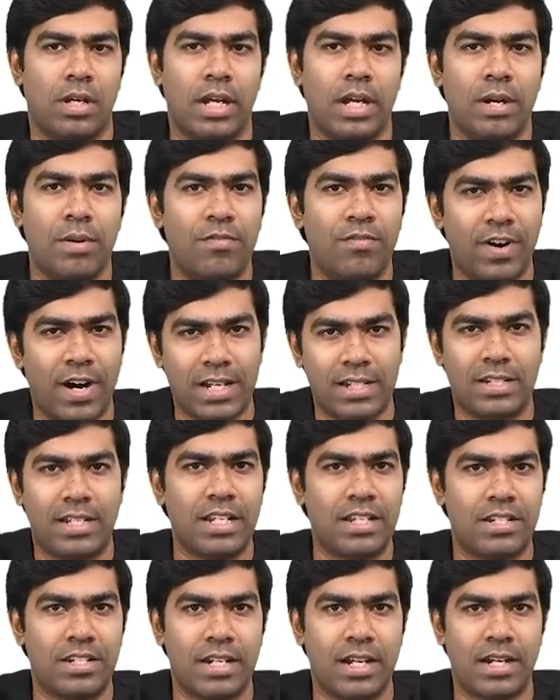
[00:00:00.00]
in
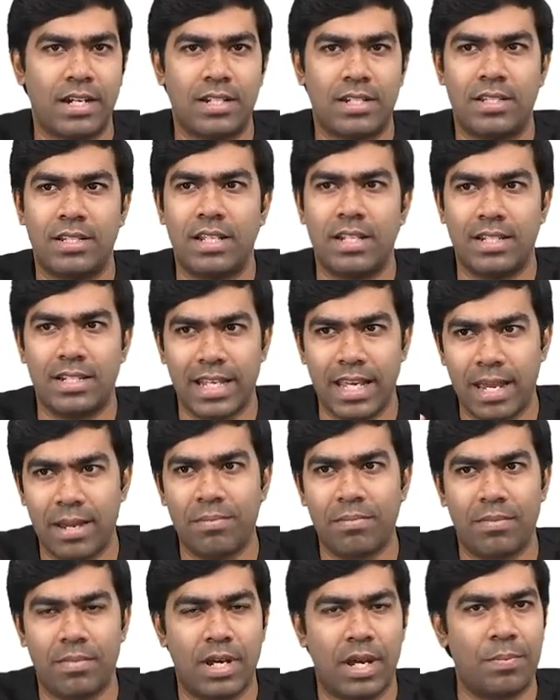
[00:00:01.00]
fasting states, the
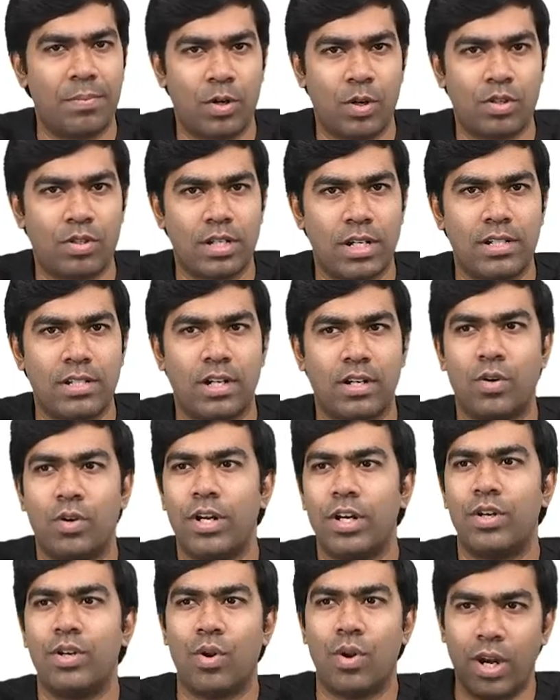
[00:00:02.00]
same hepatocytes are
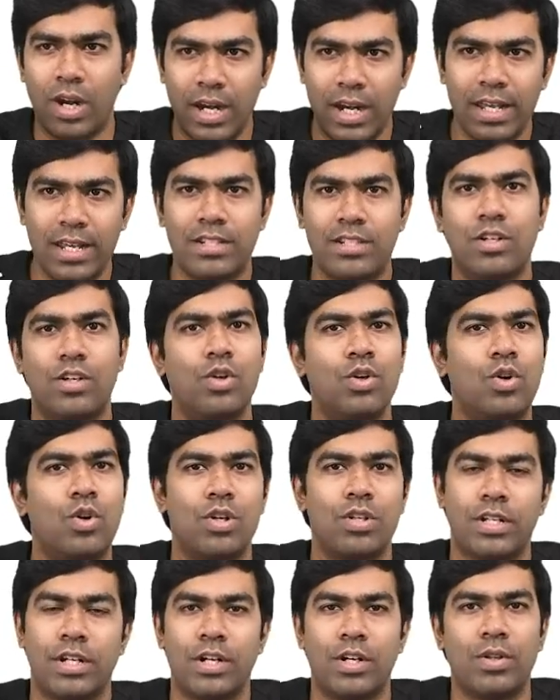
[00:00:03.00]
going to release
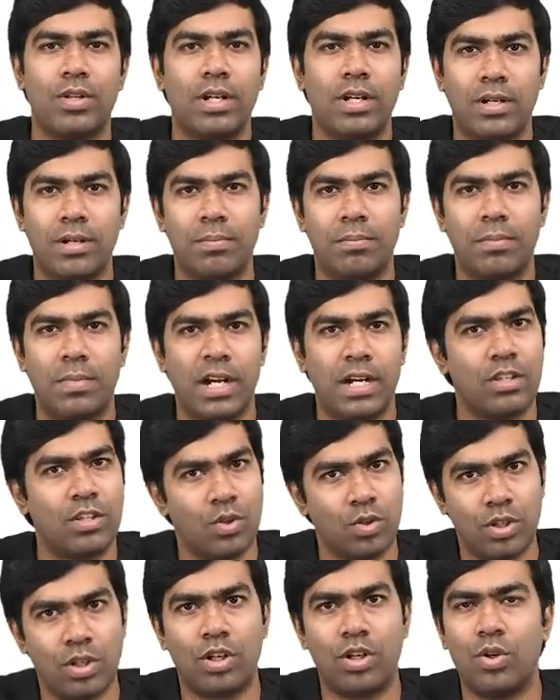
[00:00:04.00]
glucose into the blood
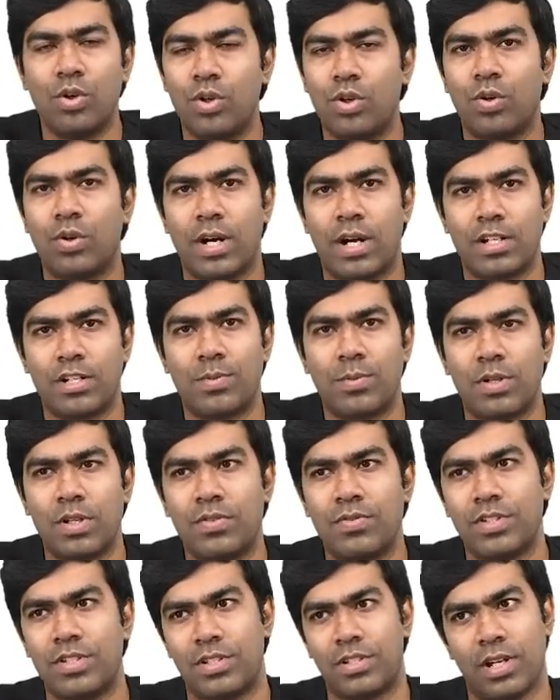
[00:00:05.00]
through the GLUT2
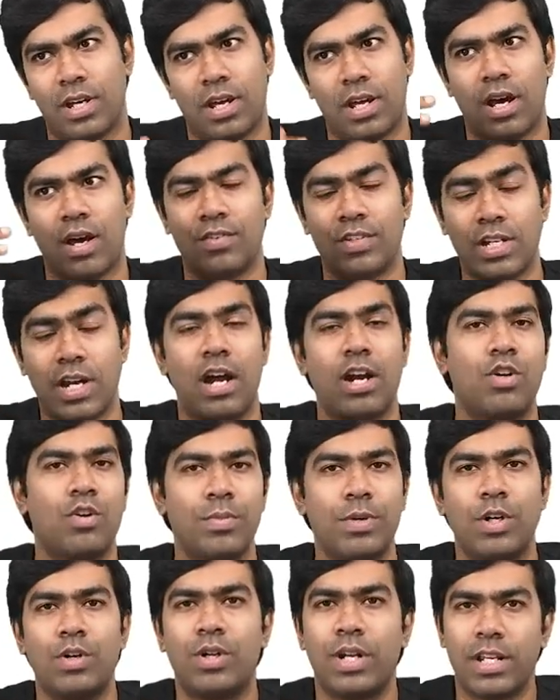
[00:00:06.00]
transporters, which are to
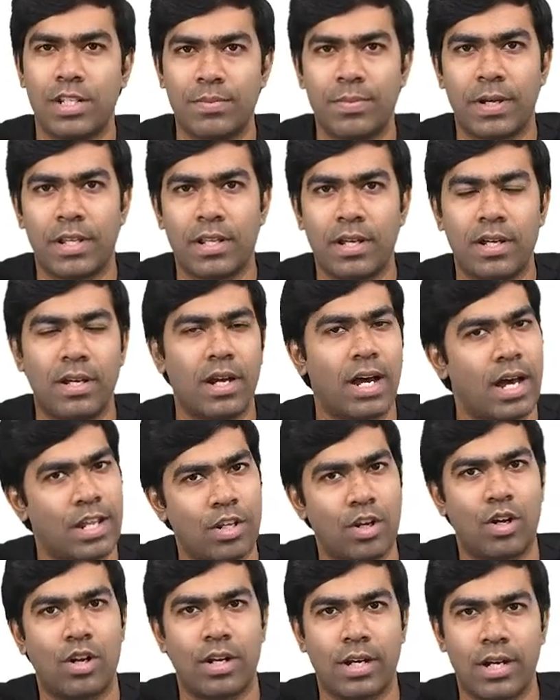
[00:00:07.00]
be utilized by the
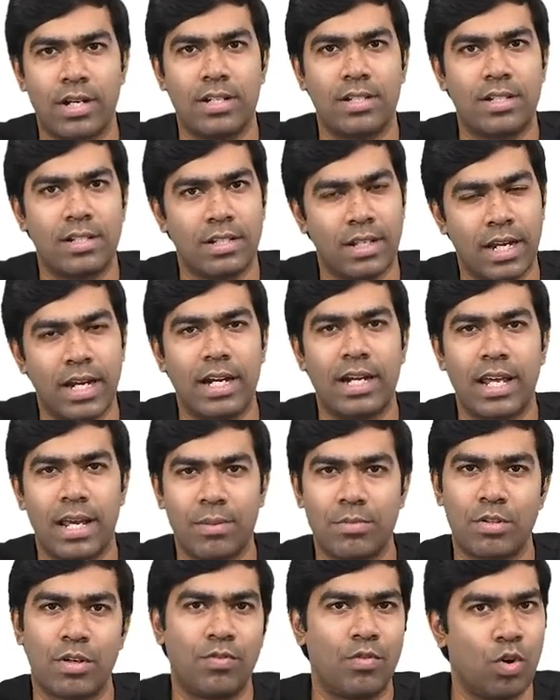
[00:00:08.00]
other organs in
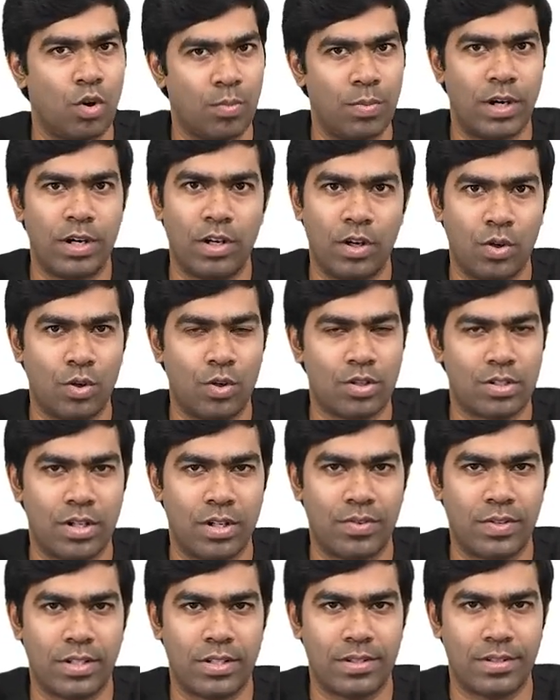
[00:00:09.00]
times of low blood glucose
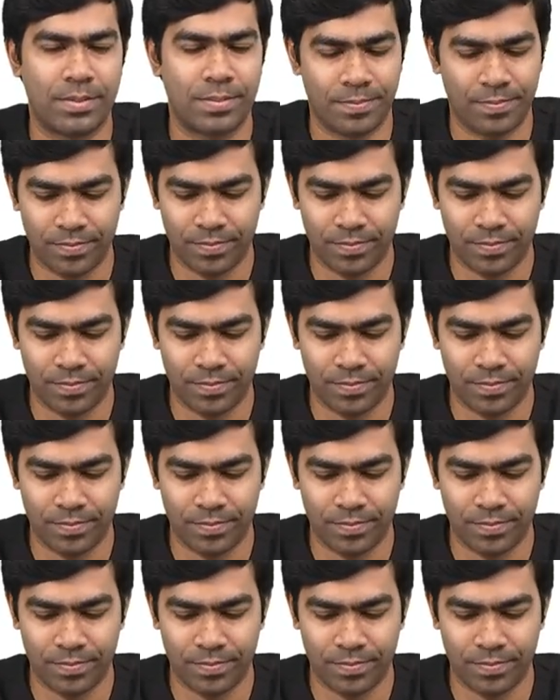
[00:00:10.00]
levels.